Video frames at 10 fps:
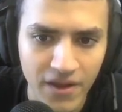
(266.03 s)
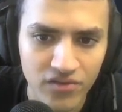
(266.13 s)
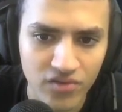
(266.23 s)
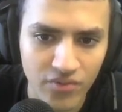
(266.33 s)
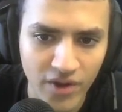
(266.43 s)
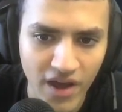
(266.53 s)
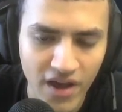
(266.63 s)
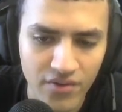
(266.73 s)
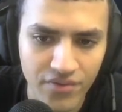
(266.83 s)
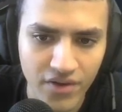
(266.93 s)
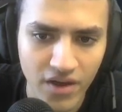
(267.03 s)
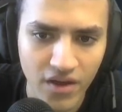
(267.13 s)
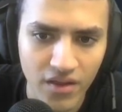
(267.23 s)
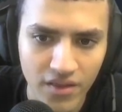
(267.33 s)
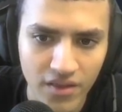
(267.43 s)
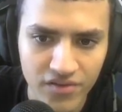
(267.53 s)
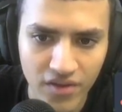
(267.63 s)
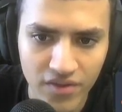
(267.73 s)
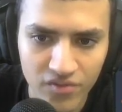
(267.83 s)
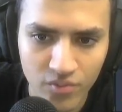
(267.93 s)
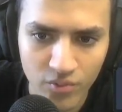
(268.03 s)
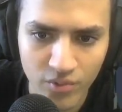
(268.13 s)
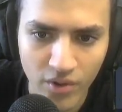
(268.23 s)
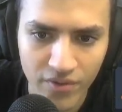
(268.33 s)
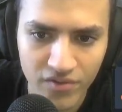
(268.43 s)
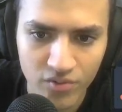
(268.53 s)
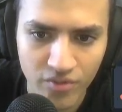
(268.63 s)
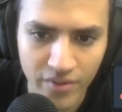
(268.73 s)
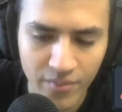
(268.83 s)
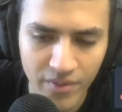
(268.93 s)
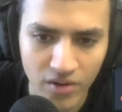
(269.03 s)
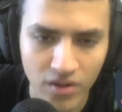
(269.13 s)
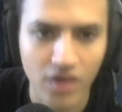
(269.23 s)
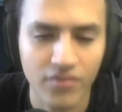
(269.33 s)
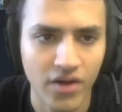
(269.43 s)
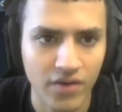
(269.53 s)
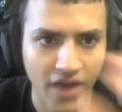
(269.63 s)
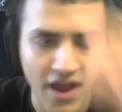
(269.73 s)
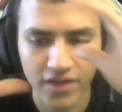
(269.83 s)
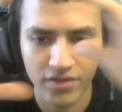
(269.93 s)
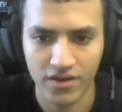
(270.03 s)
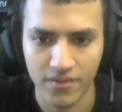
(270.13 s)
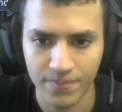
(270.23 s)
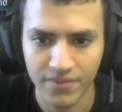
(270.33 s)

So if we have, let's say this one, we want this one to be in the middle of, of anything.